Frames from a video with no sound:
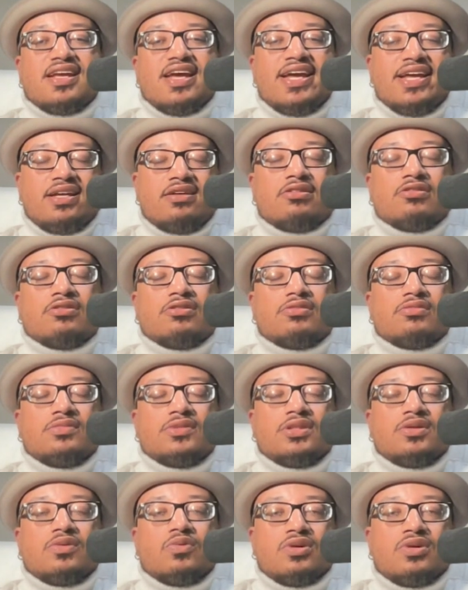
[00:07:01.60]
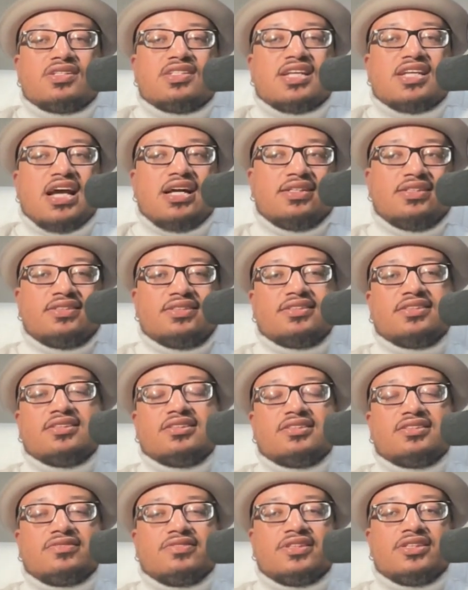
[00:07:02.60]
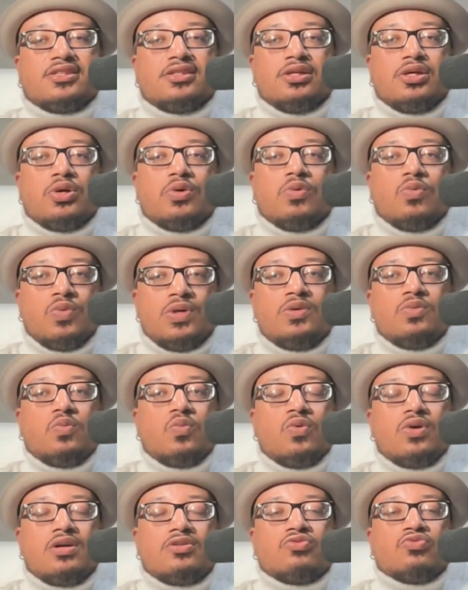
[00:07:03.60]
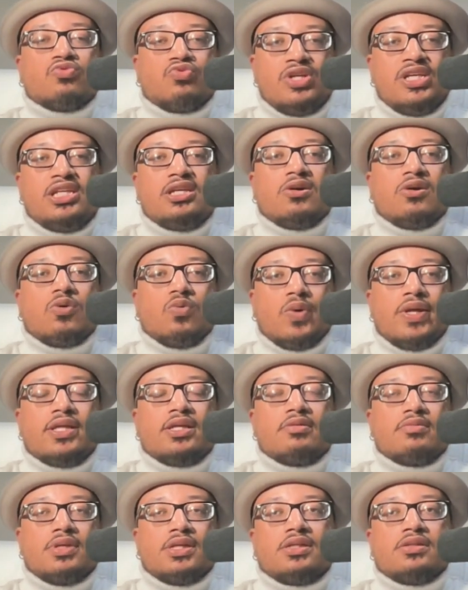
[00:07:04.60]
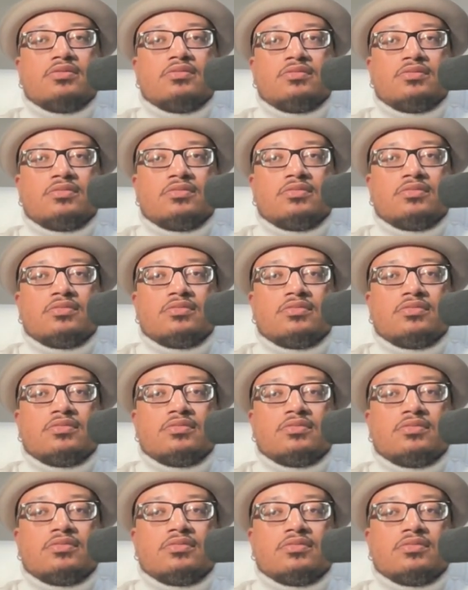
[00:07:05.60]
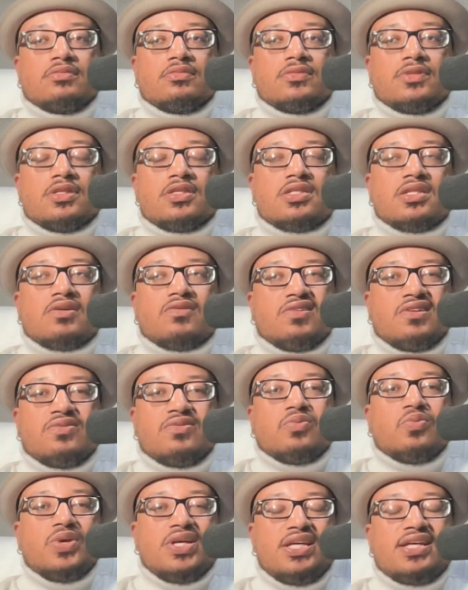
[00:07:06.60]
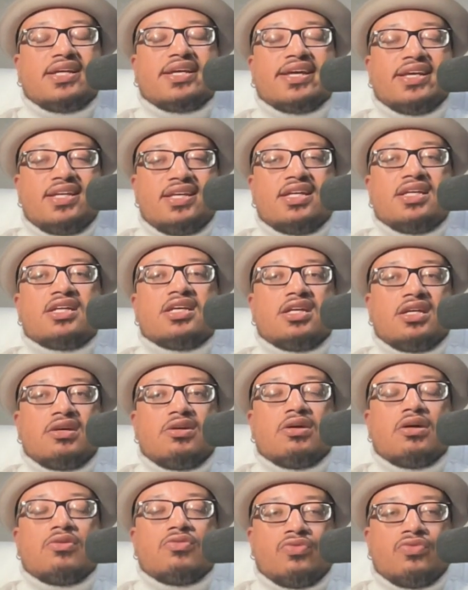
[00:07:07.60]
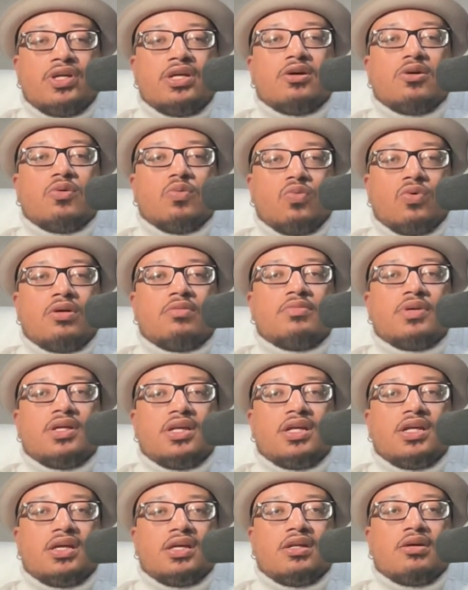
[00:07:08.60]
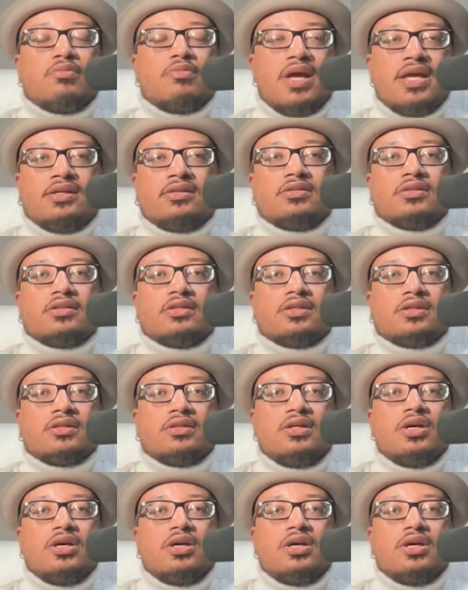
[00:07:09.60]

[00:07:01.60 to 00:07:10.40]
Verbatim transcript: help. We're tired of it. We want real women. So if we can't get a real woman in America,